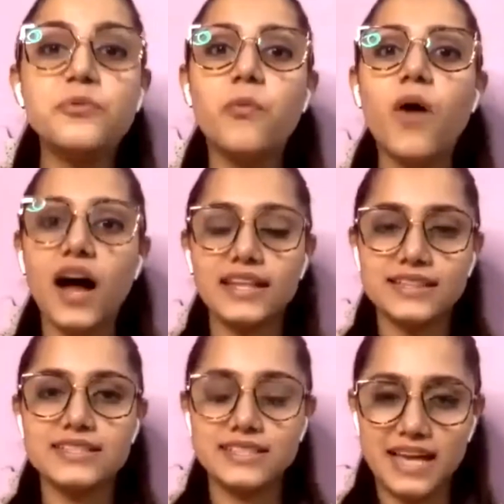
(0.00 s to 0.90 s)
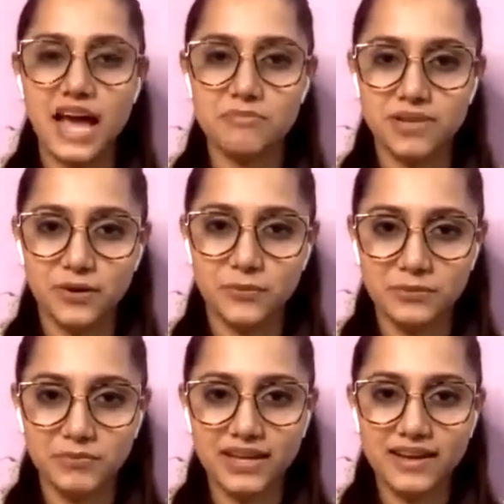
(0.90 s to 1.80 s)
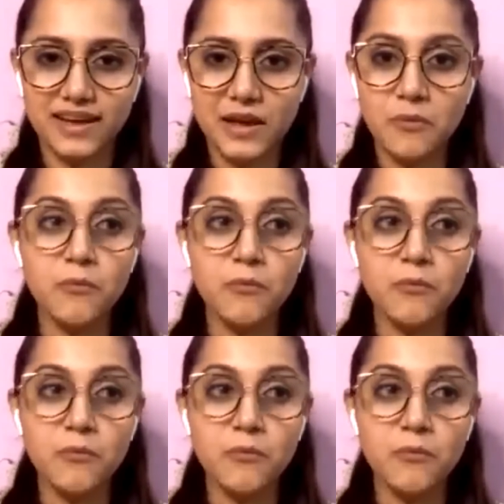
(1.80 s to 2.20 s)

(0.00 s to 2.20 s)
that why this is happening with me oh,